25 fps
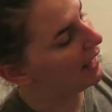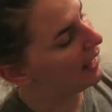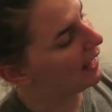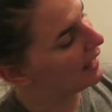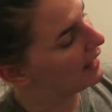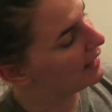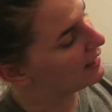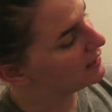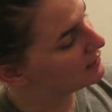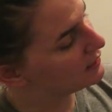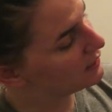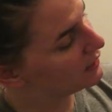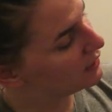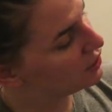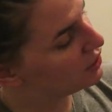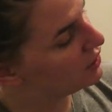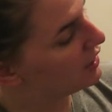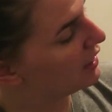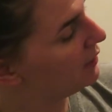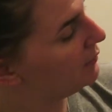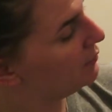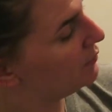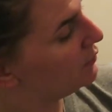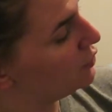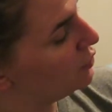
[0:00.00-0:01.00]
has a
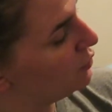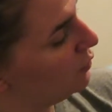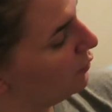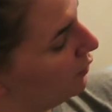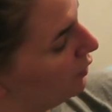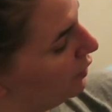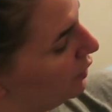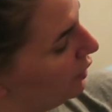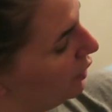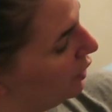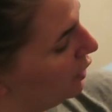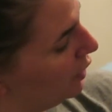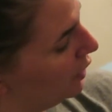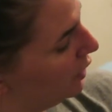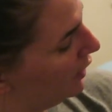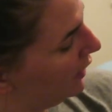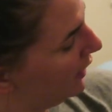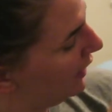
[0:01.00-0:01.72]
shape shorter.